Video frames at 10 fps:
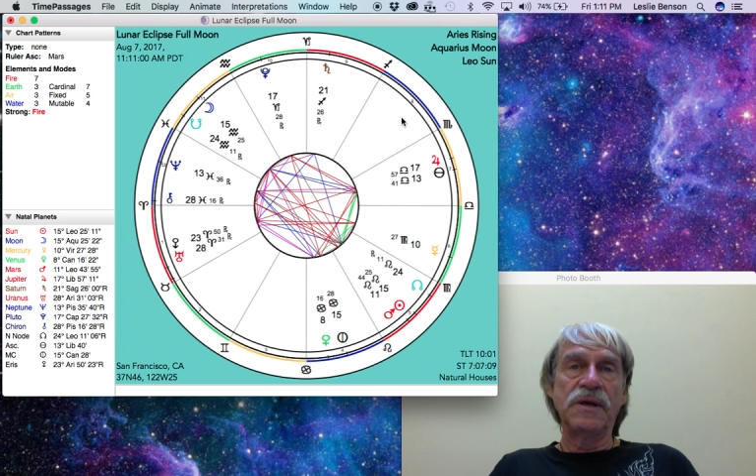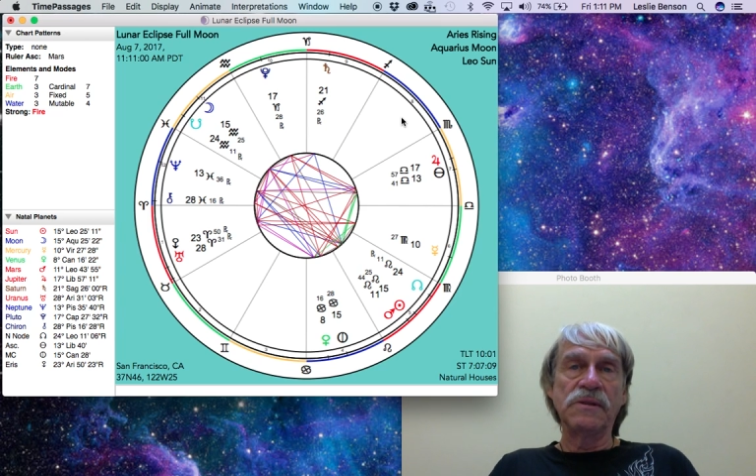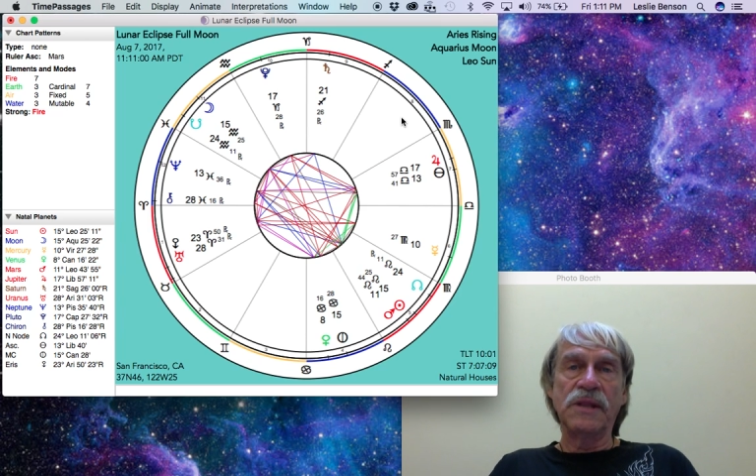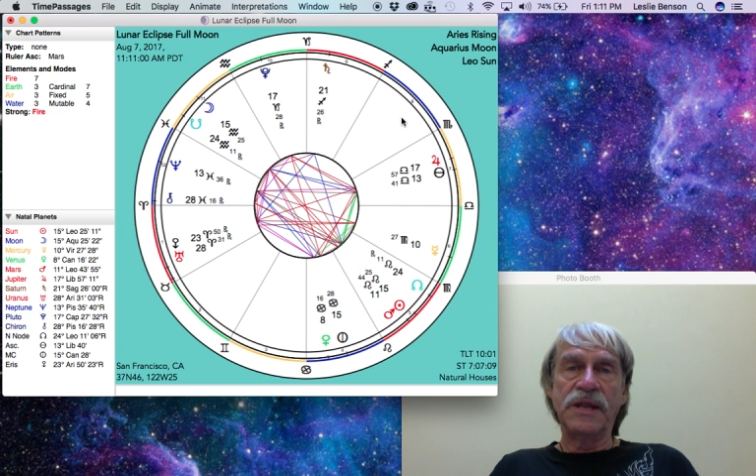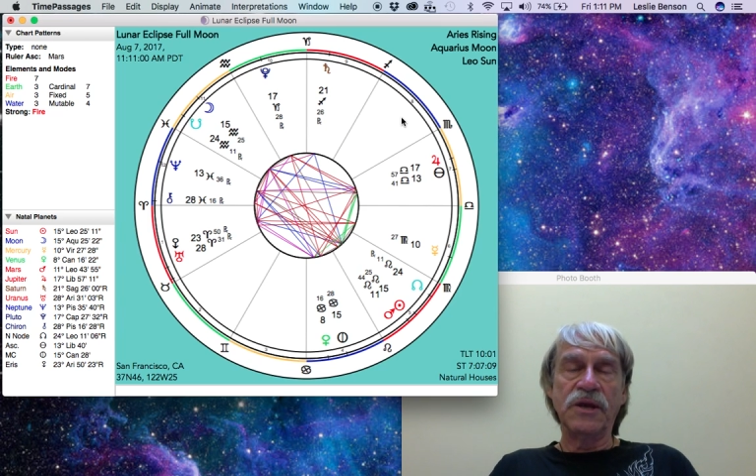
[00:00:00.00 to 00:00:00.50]

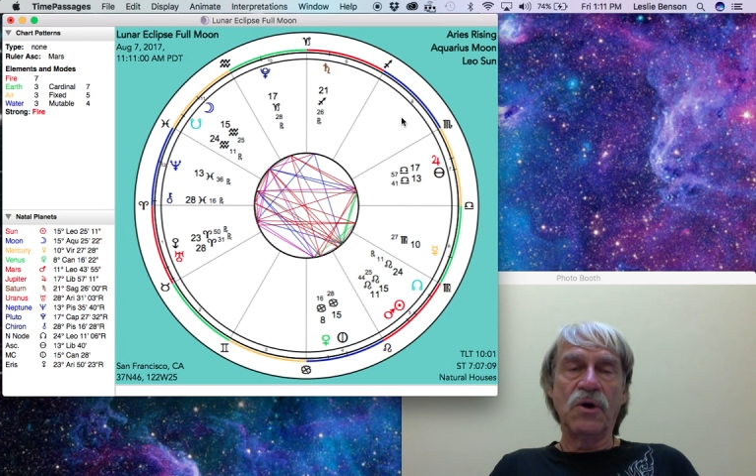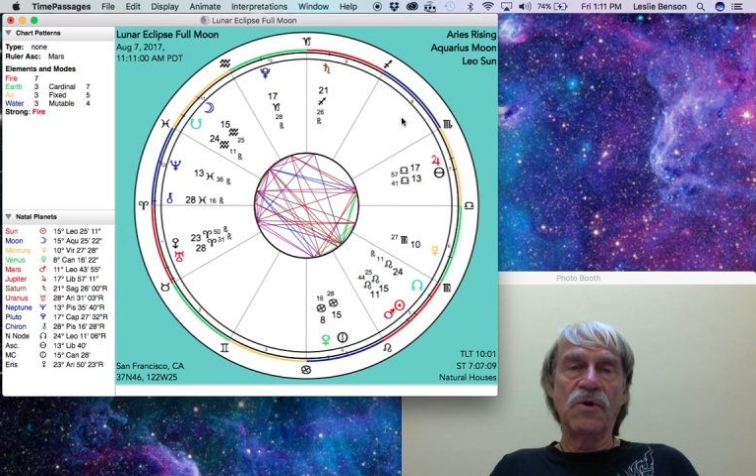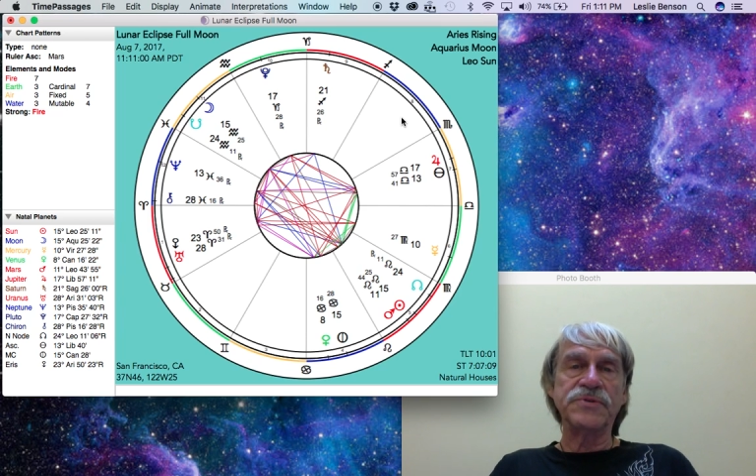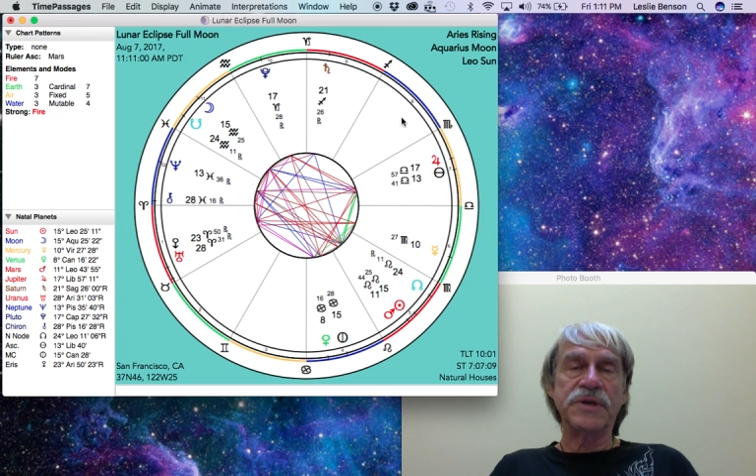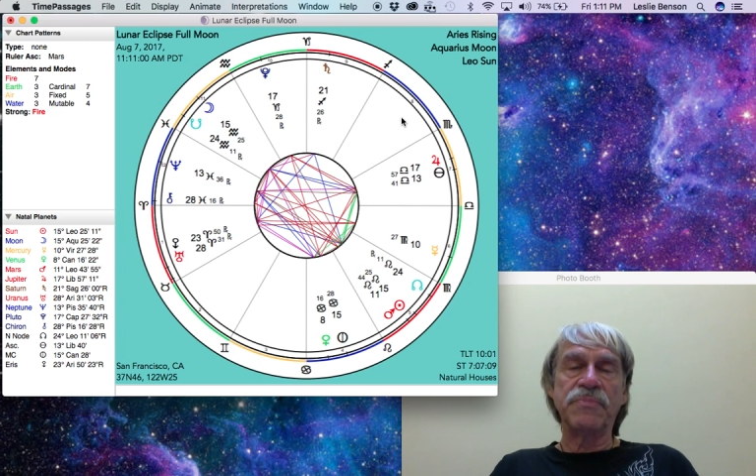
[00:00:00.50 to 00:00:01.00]
letting go
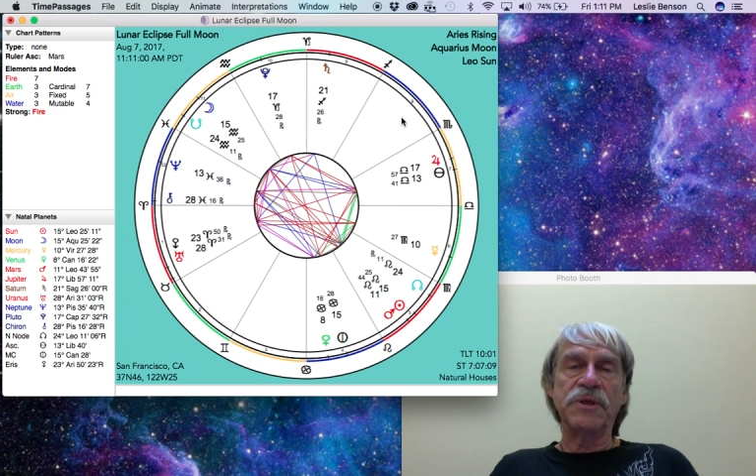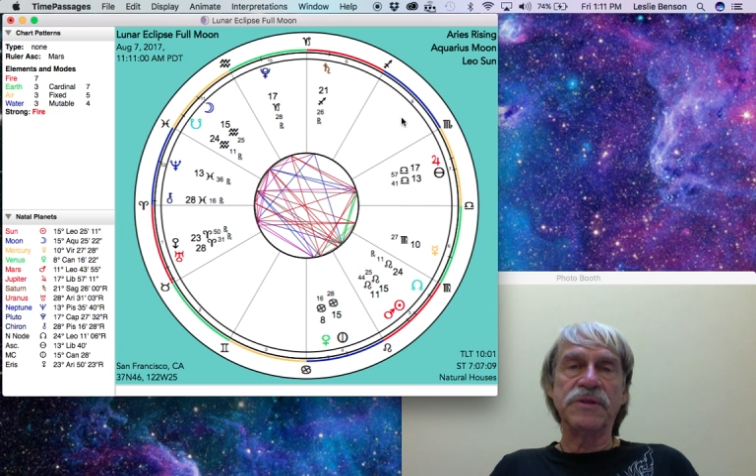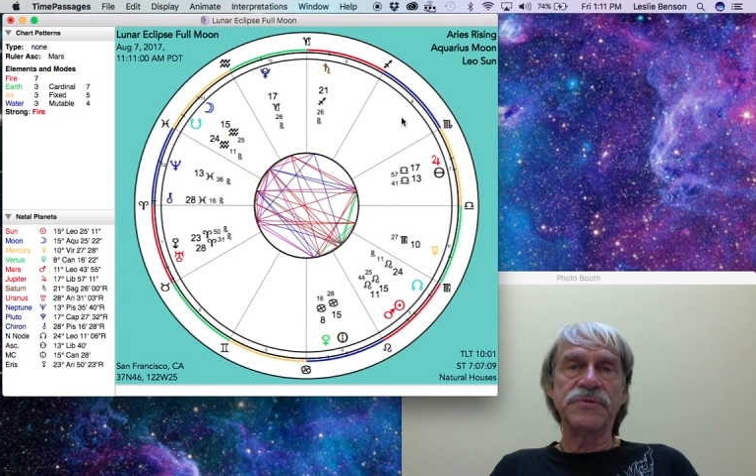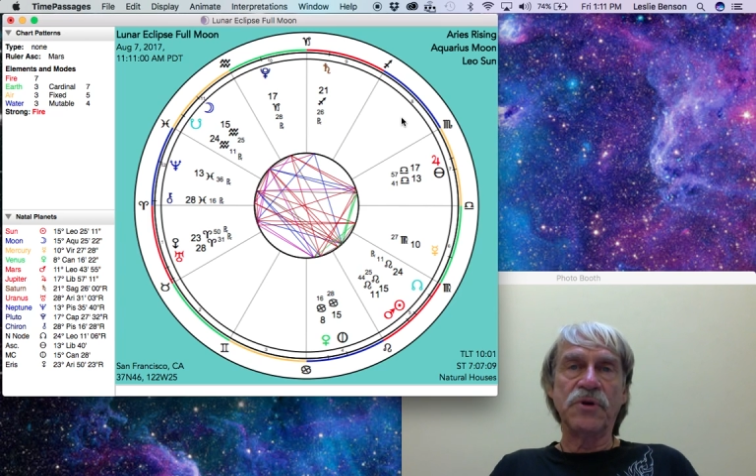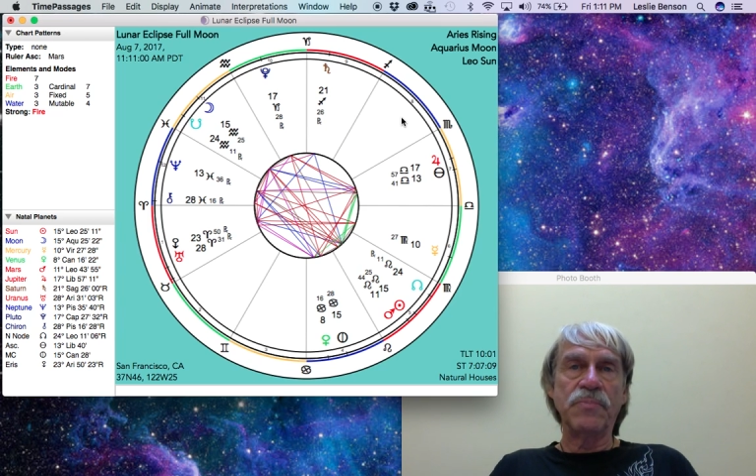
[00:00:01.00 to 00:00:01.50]
of something
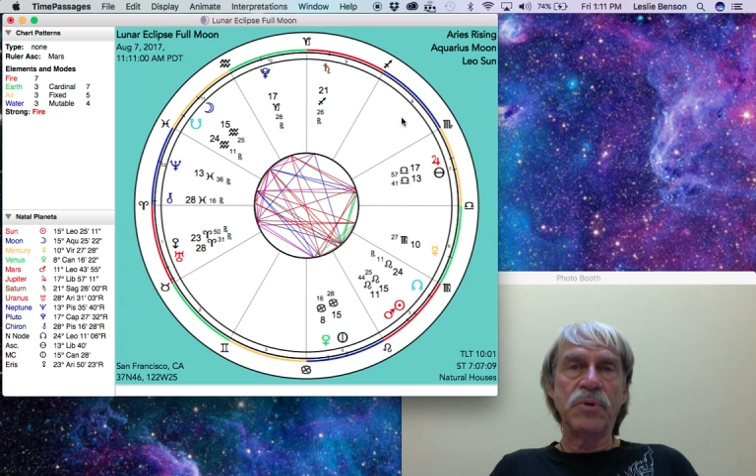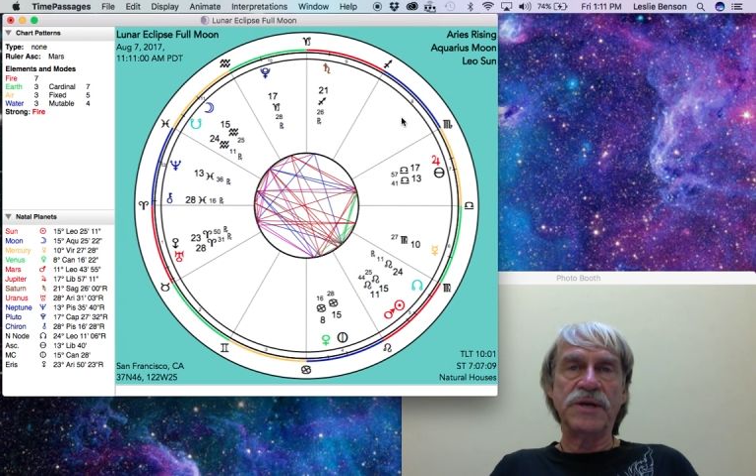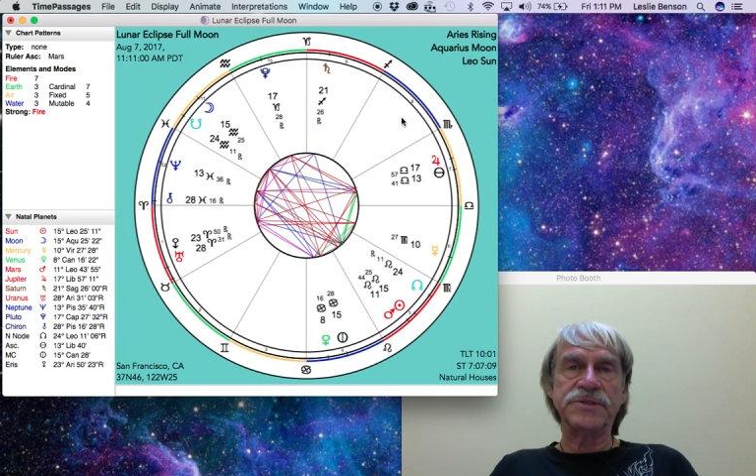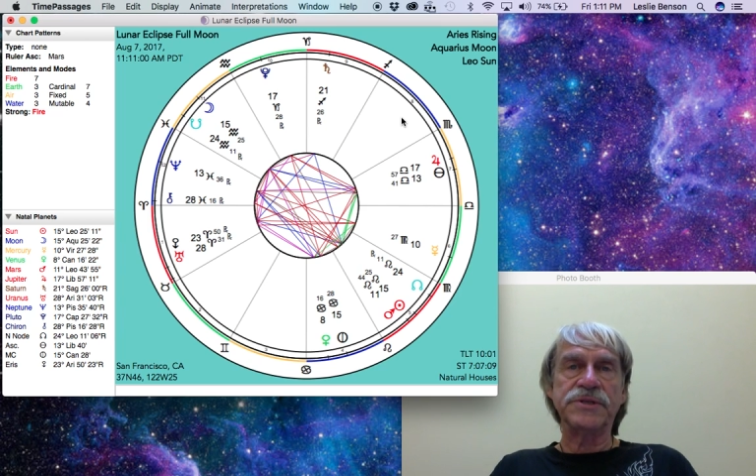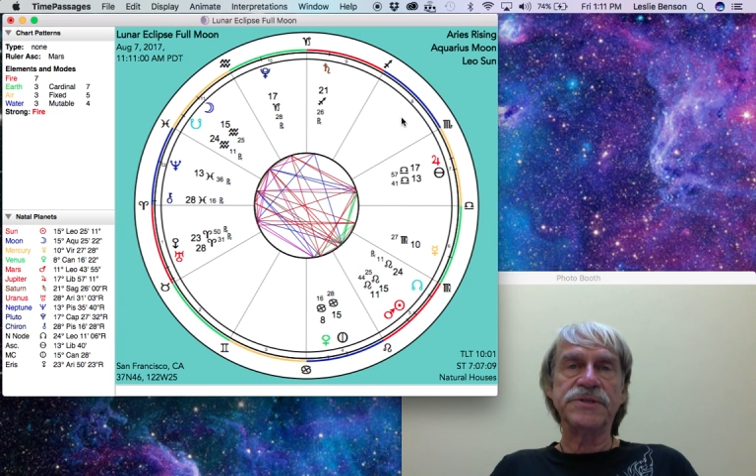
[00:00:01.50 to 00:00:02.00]
that's very
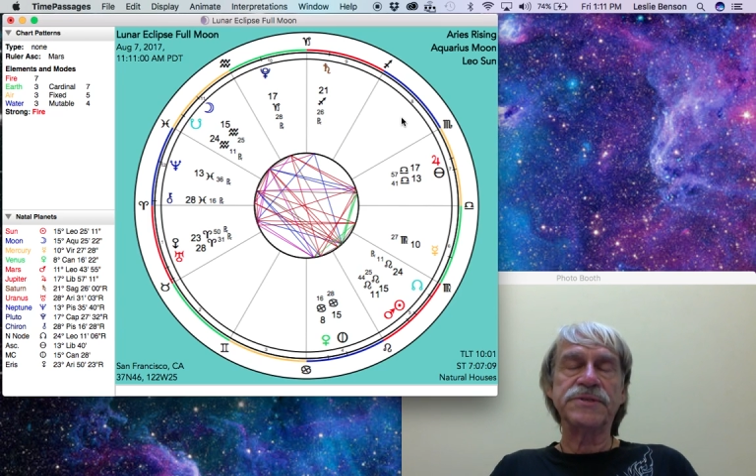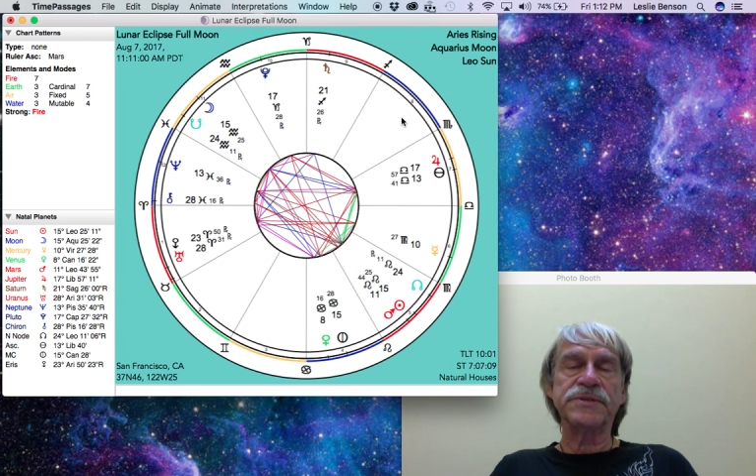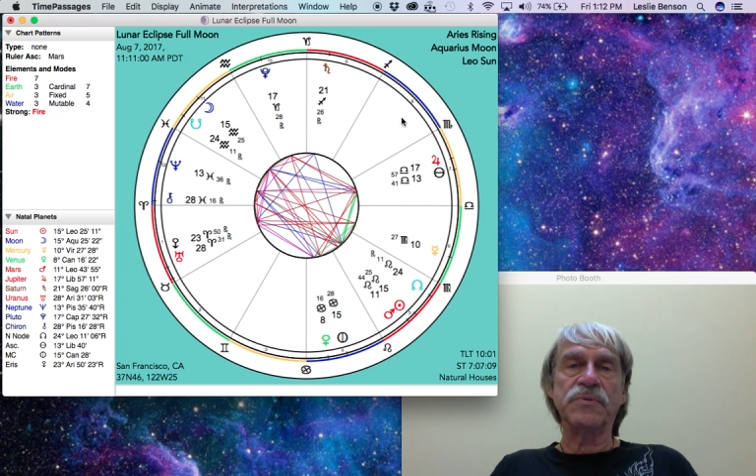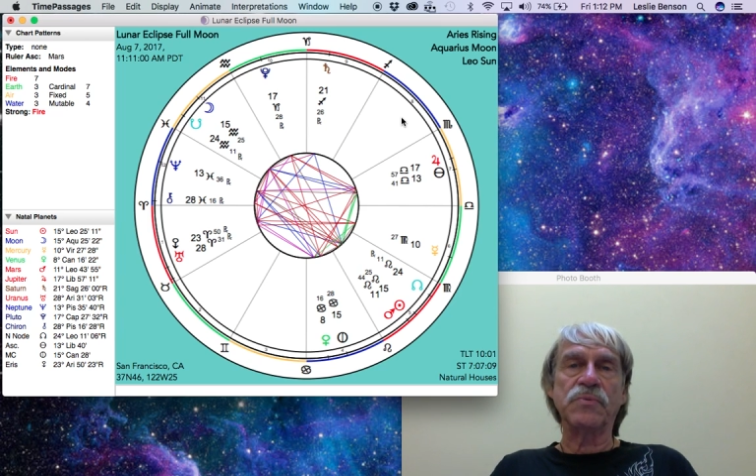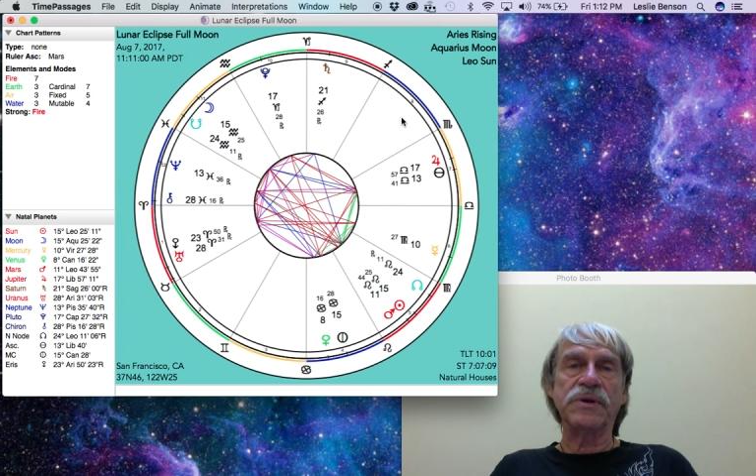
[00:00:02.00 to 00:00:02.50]
precious
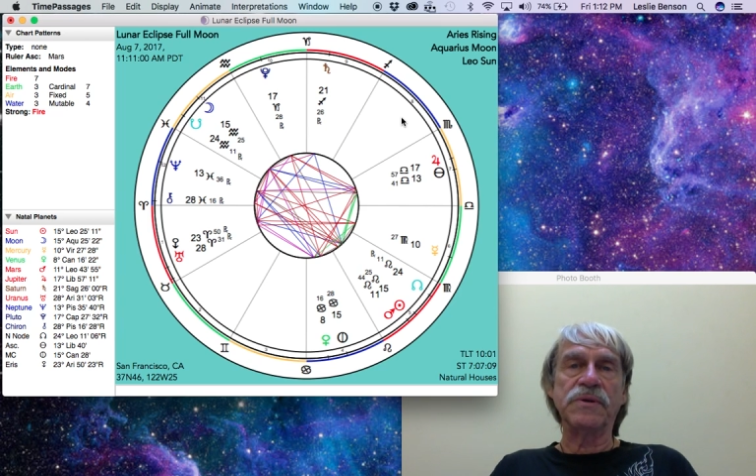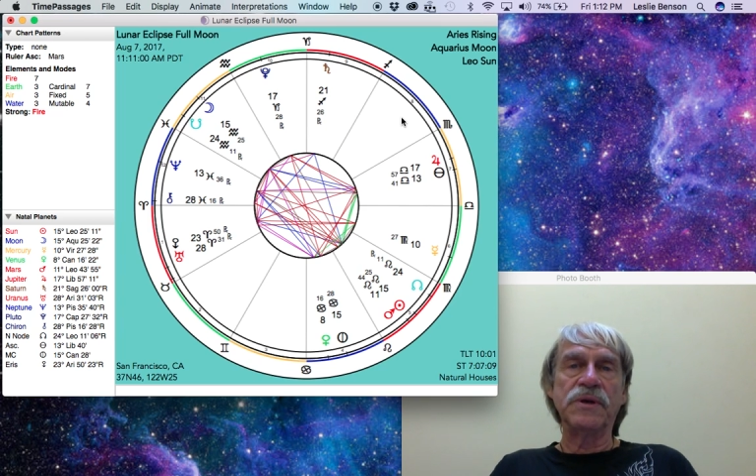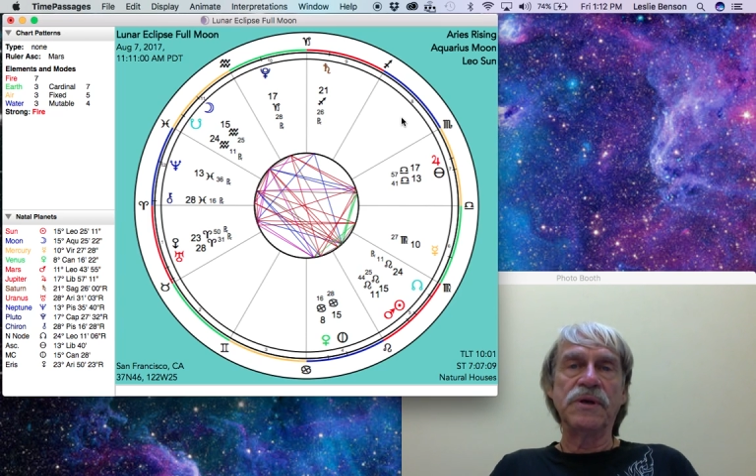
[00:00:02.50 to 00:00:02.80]
that we